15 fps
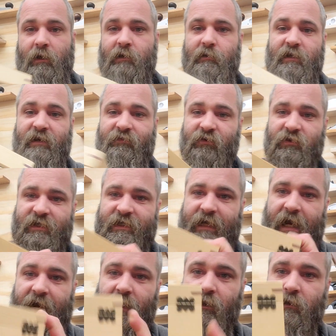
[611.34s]
different
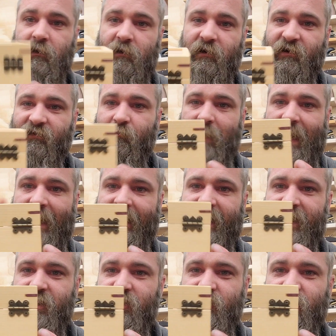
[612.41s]
style of back
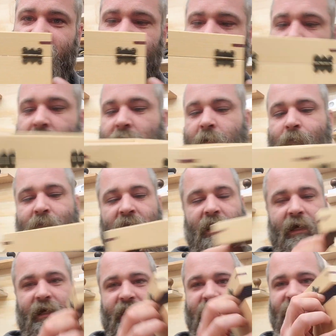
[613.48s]
hinge
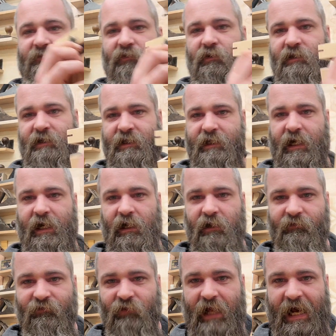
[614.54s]
and a different style
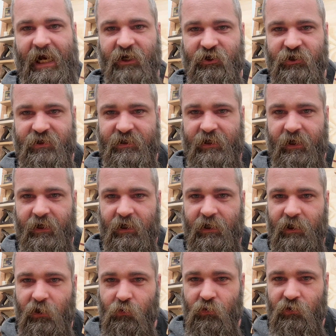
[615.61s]
of latch. It's got a
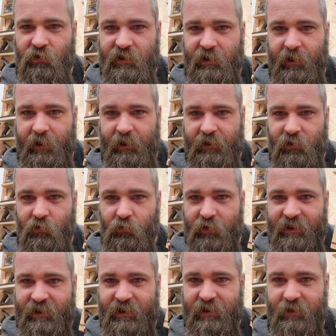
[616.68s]
close and a
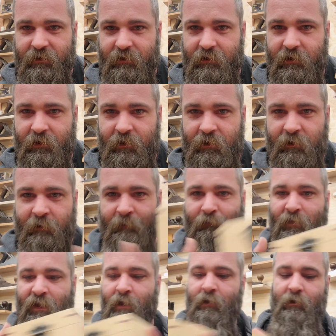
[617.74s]
twist.
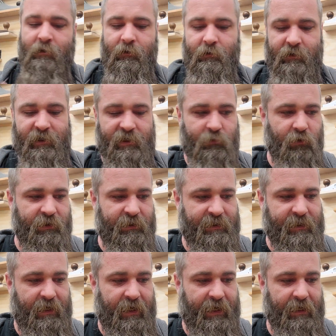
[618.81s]
This one's
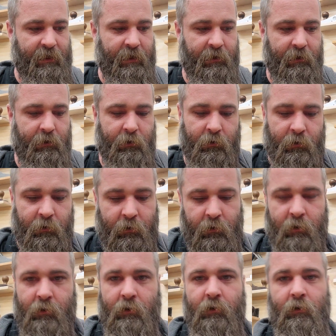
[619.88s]
got,
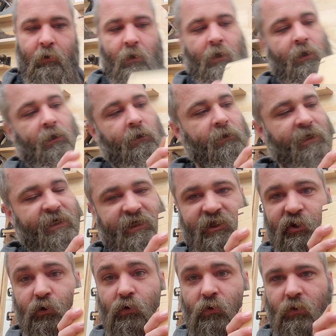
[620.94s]
these
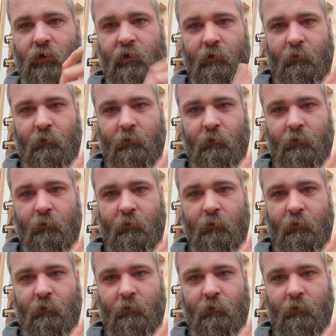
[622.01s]
two